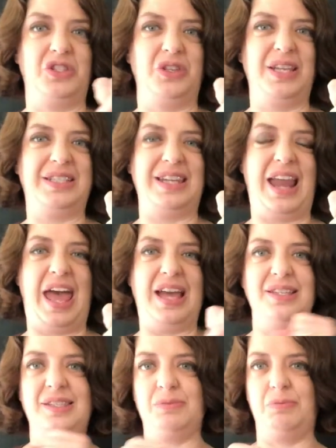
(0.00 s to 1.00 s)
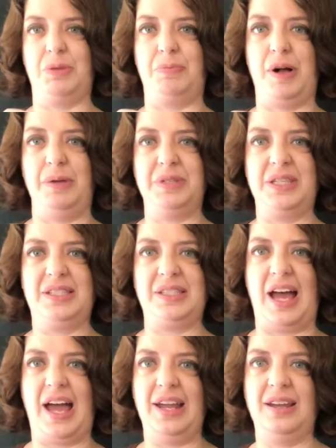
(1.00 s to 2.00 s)
So that's an S with palm to the
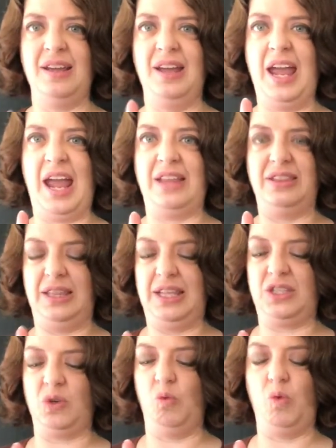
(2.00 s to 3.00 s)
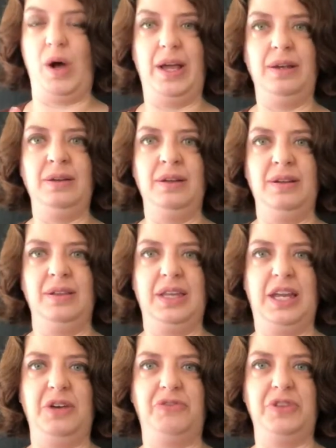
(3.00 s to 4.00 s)
side, and then that's a 1
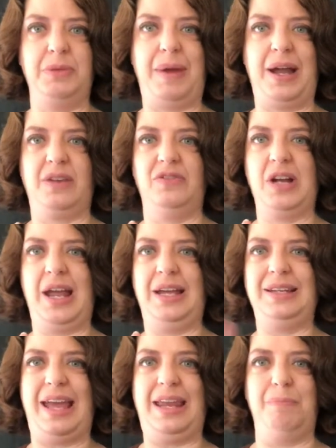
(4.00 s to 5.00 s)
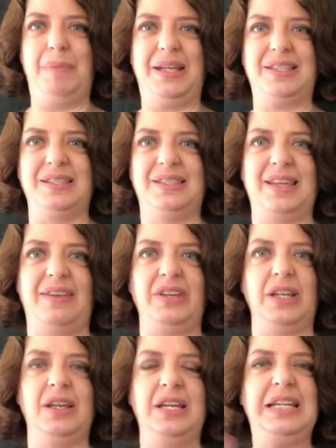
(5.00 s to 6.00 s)
here from the back of your hand, and it makes a 7,
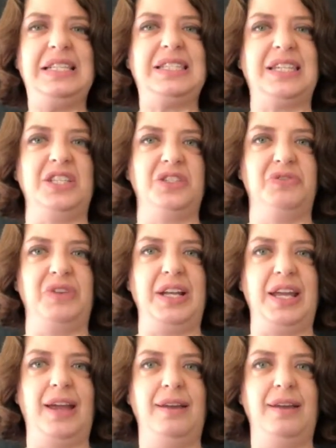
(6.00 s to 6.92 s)
schizophrenia.